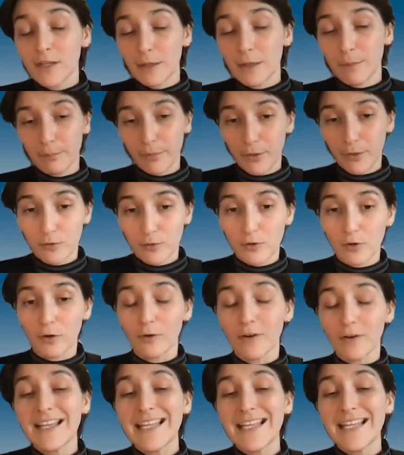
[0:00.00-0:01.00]
the
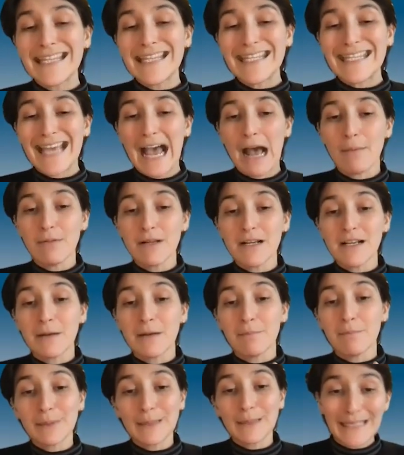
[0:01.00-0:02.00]
computer, the tablet
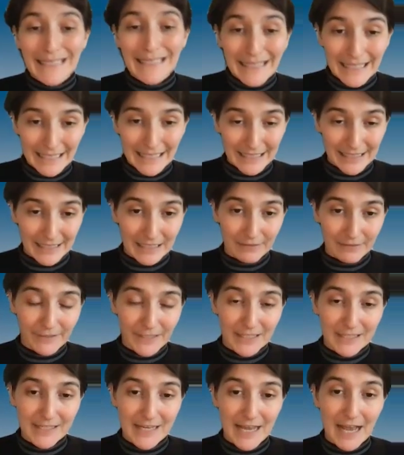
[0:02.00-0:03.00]
completely clean of
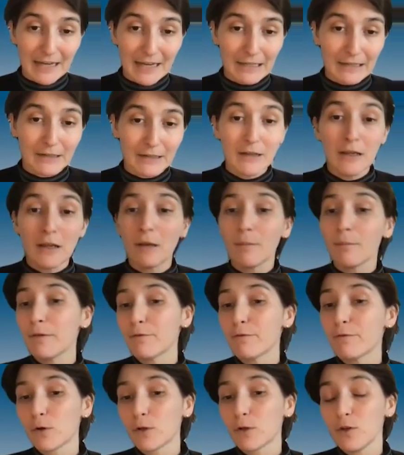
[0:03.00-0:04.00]
its data
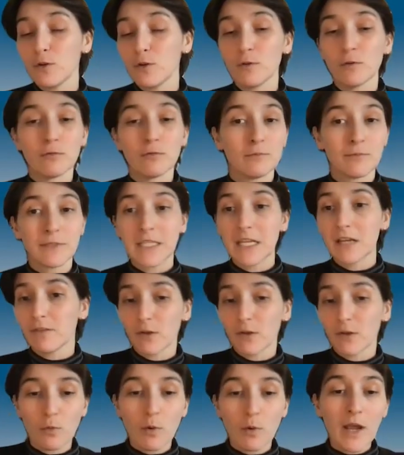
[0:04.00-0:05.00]
before you give
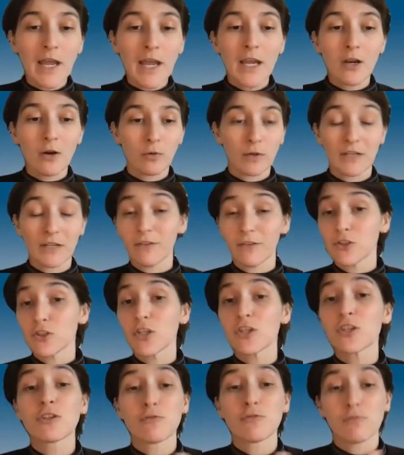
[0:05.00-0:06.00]
it away or even
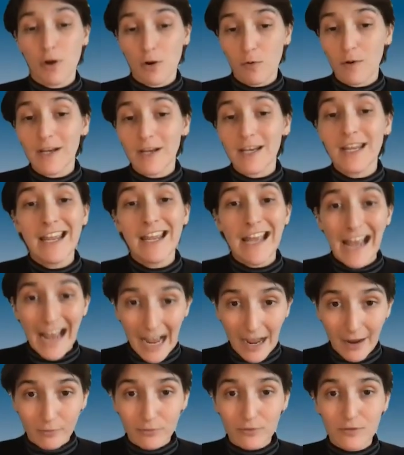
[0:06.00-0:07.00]
just throw it
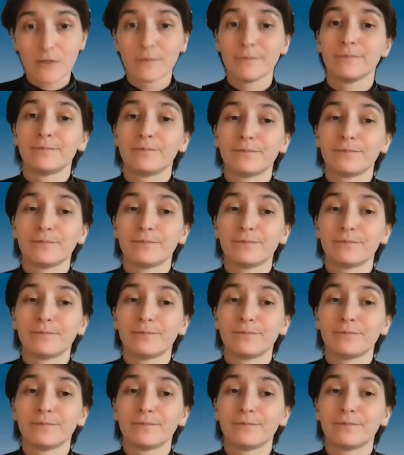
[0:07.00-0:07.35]
out.